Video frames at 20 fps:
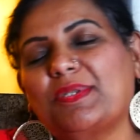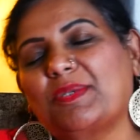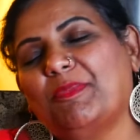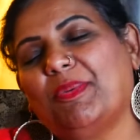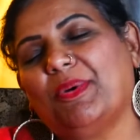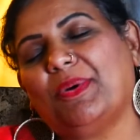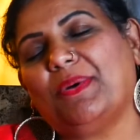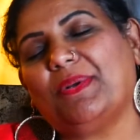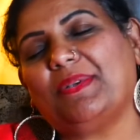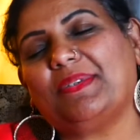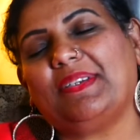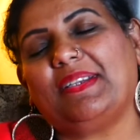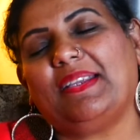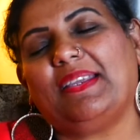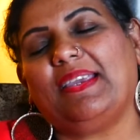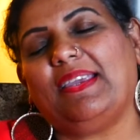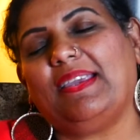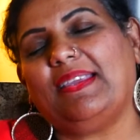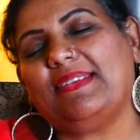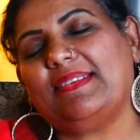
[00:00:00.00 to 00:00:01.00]
was born
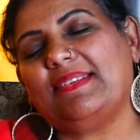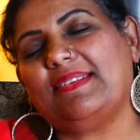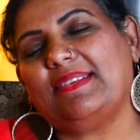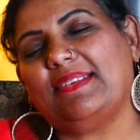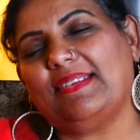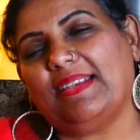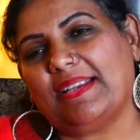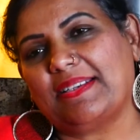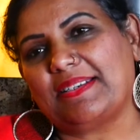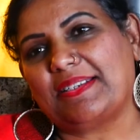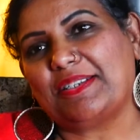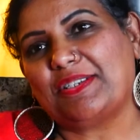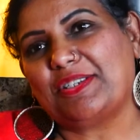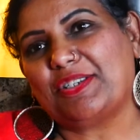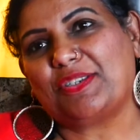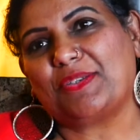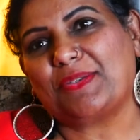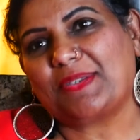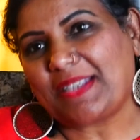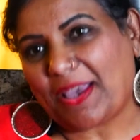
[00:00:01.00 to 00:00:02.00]
in London
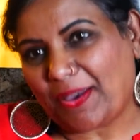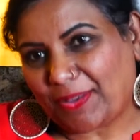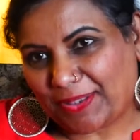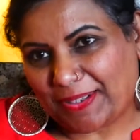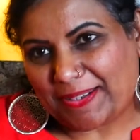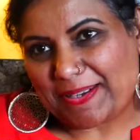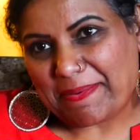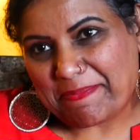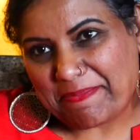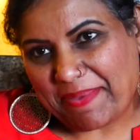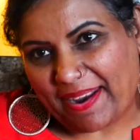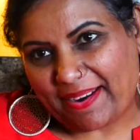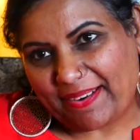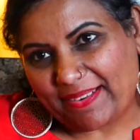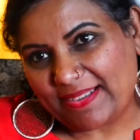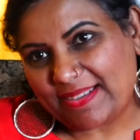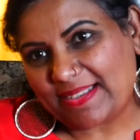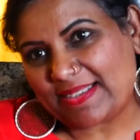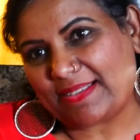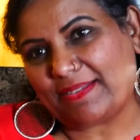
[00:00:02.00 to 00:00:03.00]
to South Indian
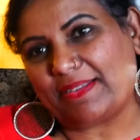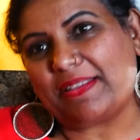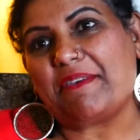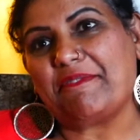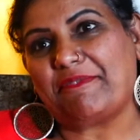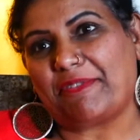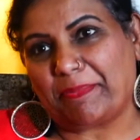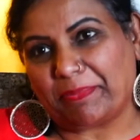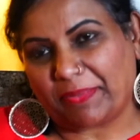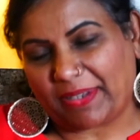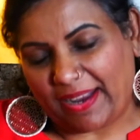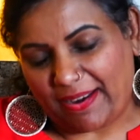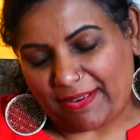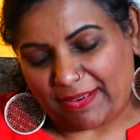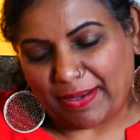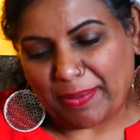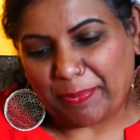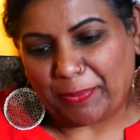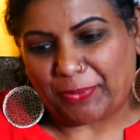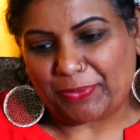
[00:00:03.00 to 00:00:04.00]
parents. They're from
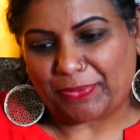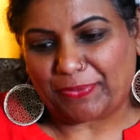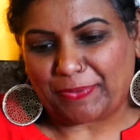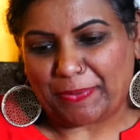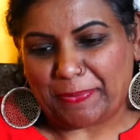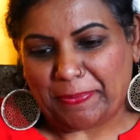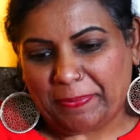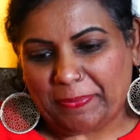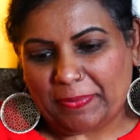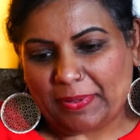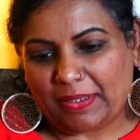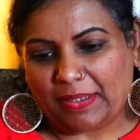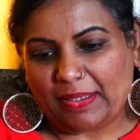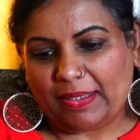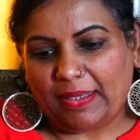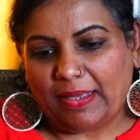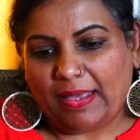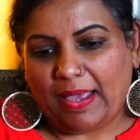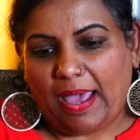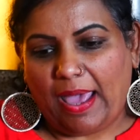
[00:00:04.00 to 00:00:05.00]
Kerala, both of them.
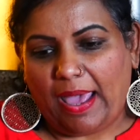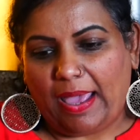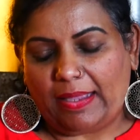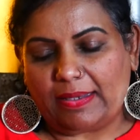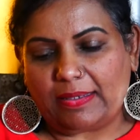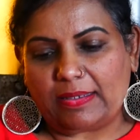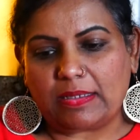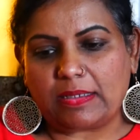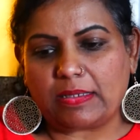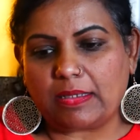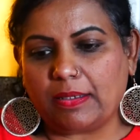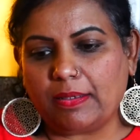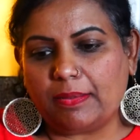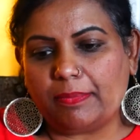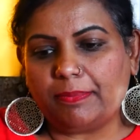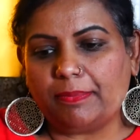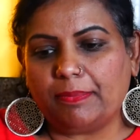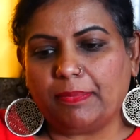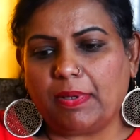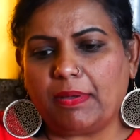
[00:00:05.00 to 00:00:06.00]
And
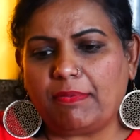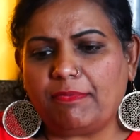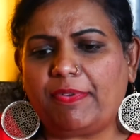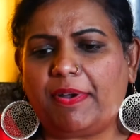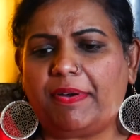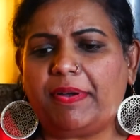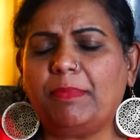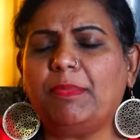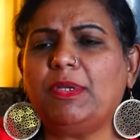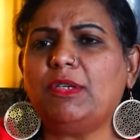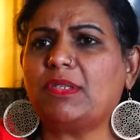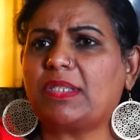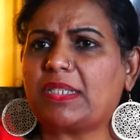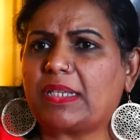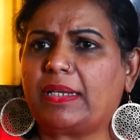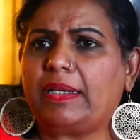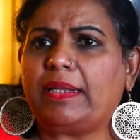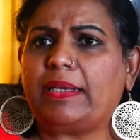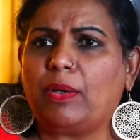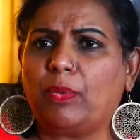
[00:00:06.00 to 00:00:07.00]
very
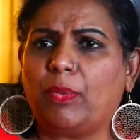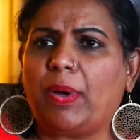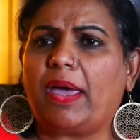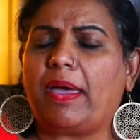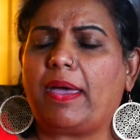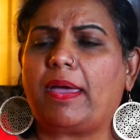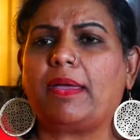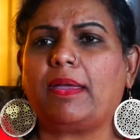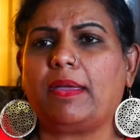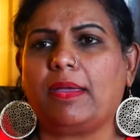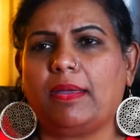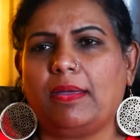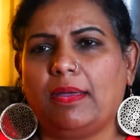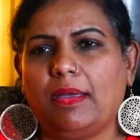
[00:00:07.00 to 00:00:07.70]
musically aware